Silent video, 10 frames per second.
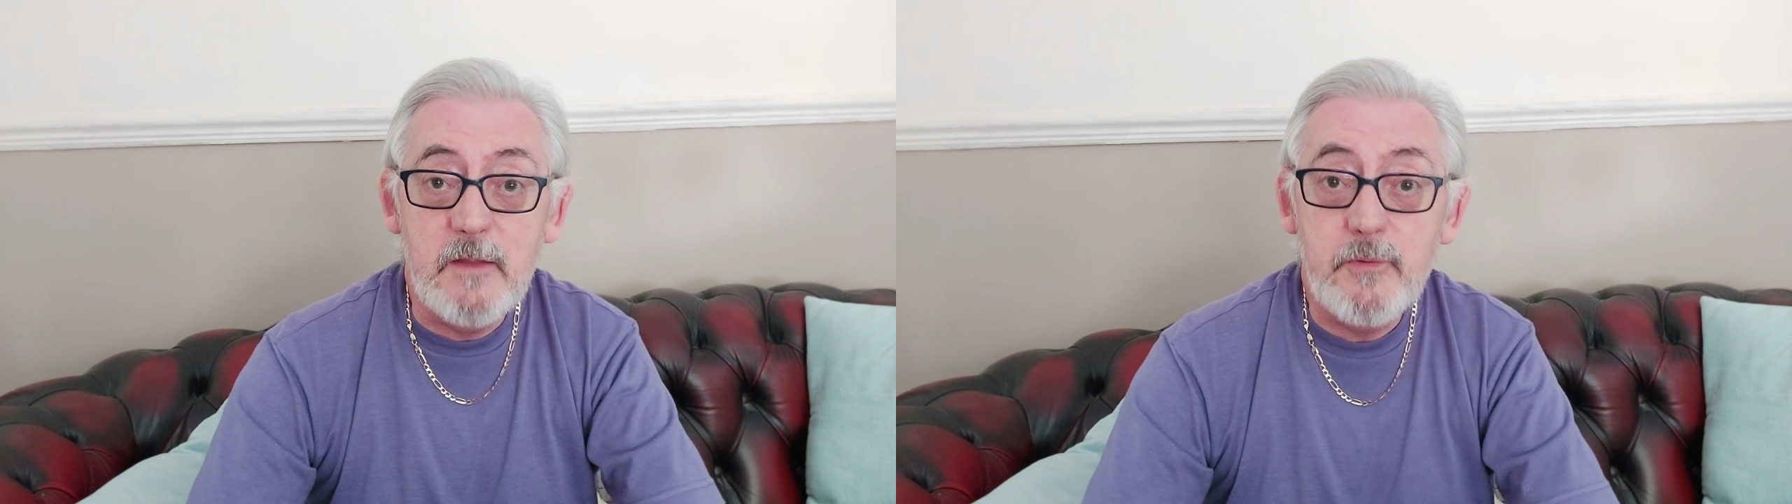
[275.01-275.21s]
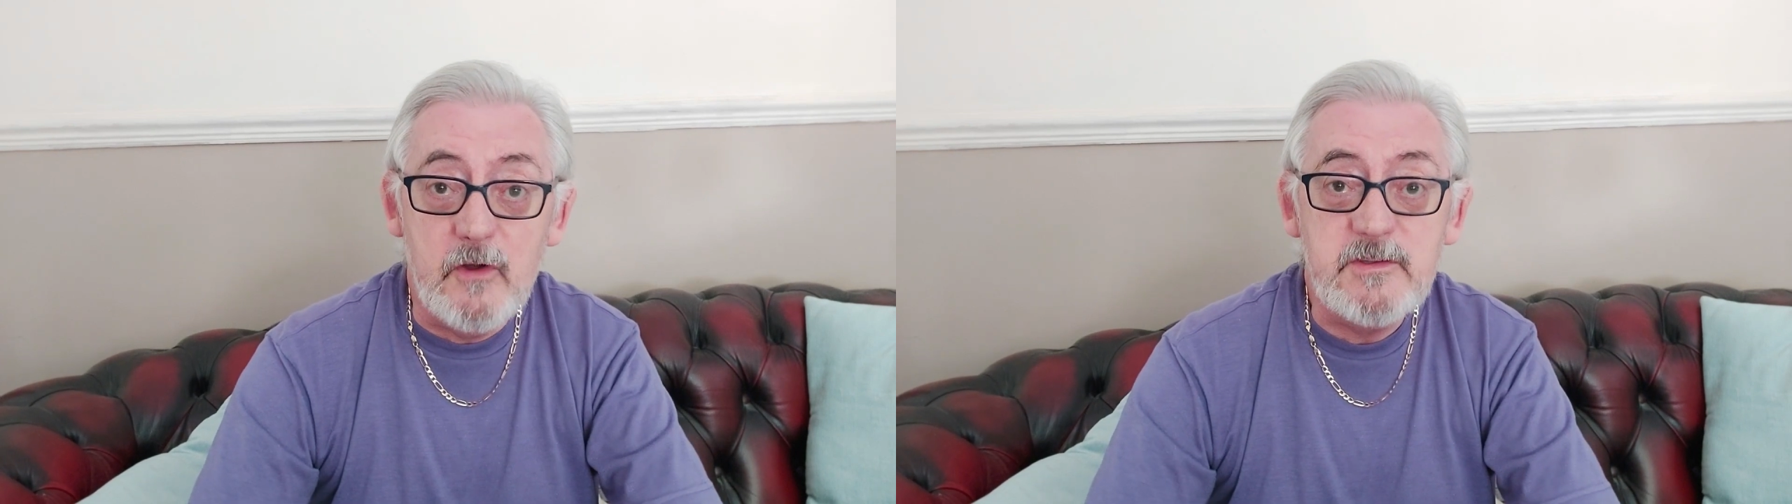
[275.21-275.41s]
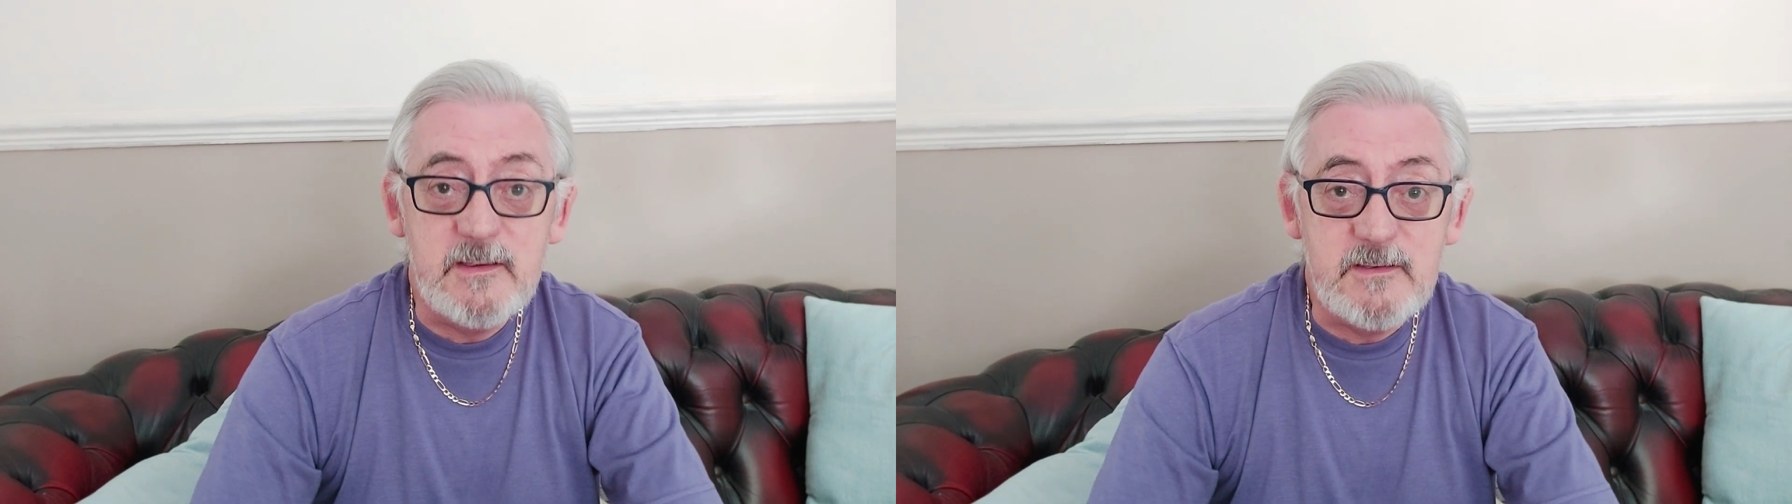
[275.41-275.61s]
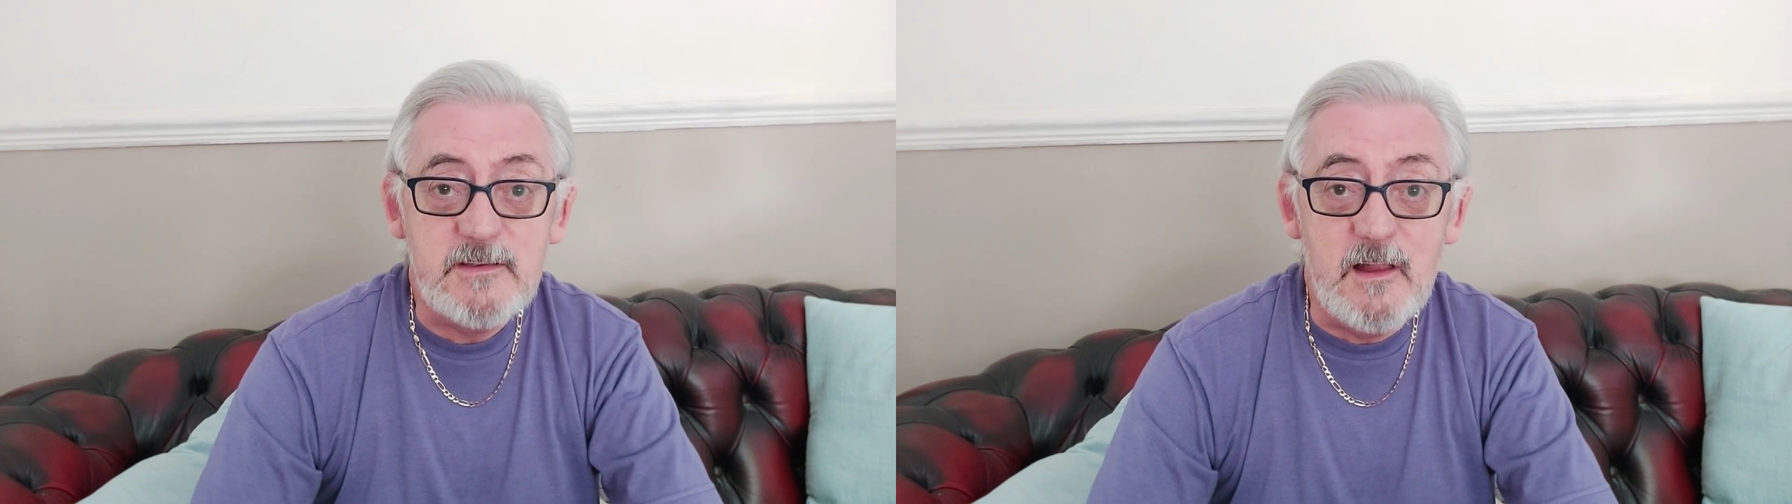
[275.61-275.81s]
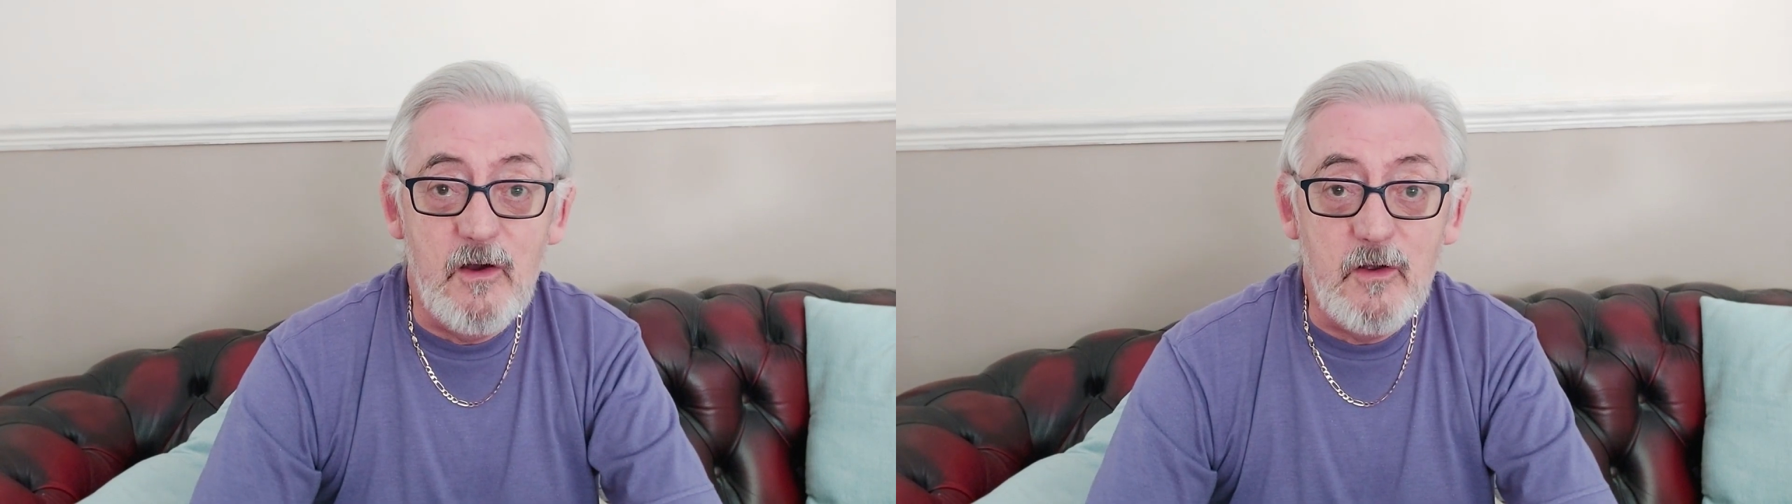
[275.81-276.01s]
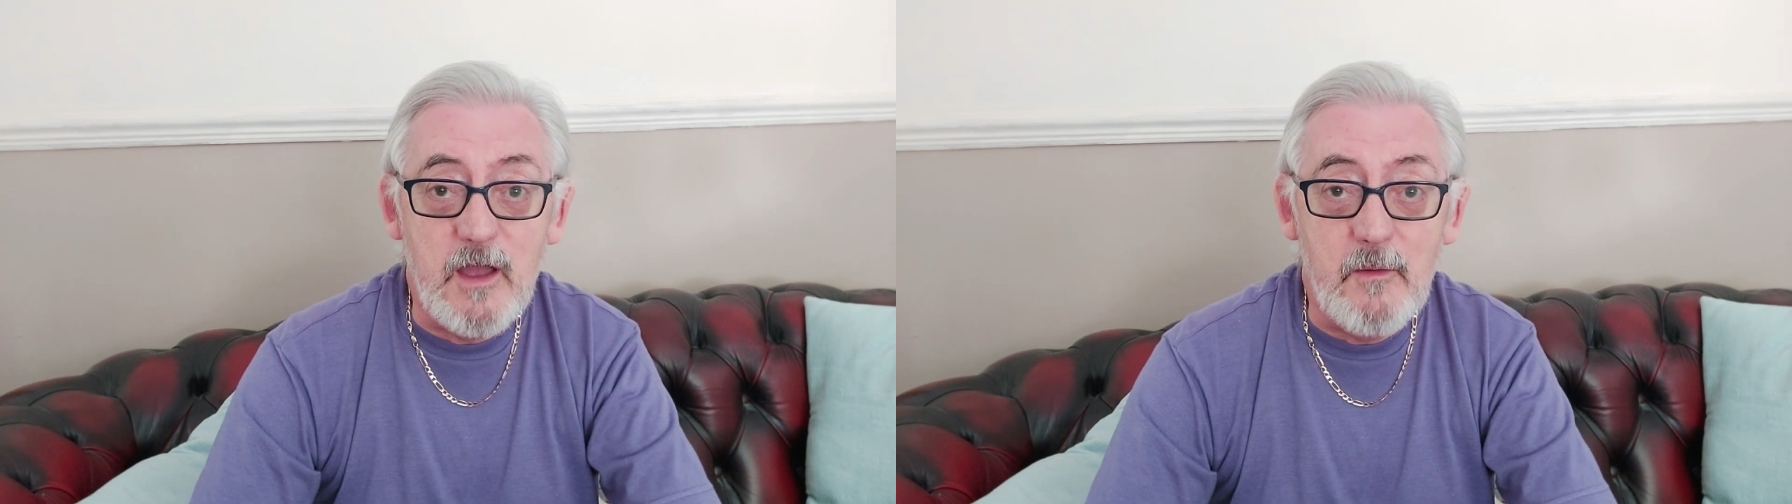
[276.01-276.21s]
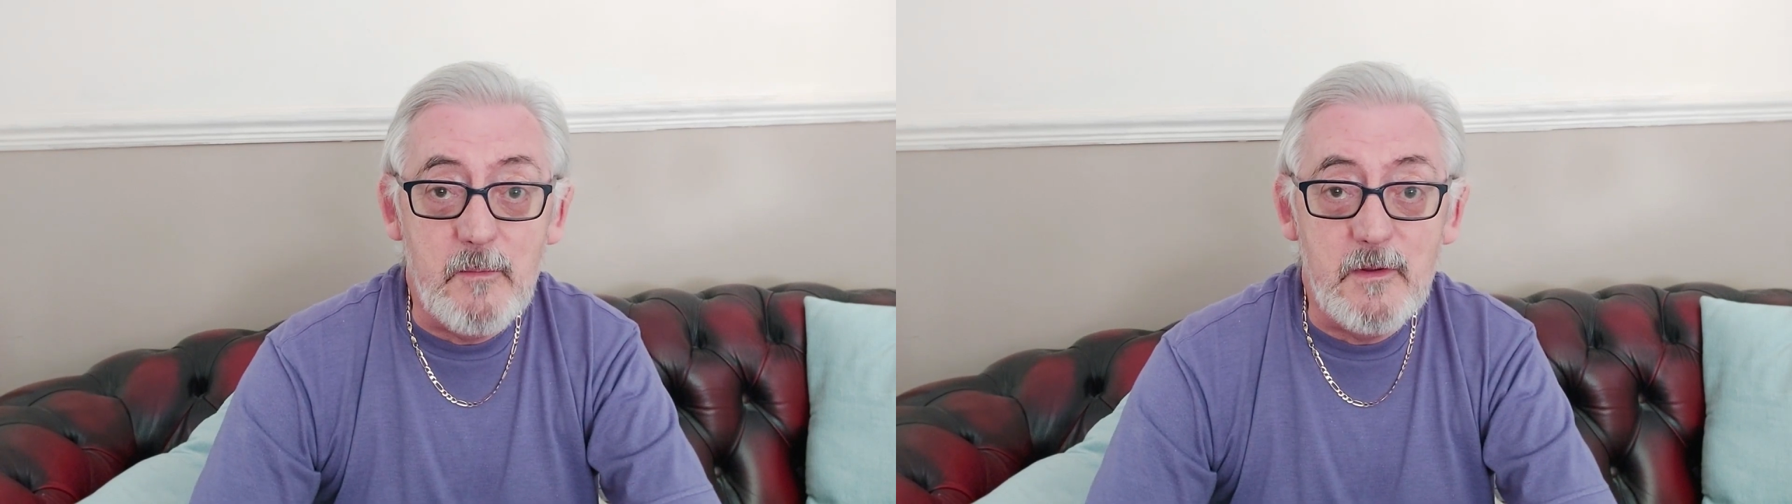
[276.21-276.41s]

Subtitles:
The projects are still ongoing,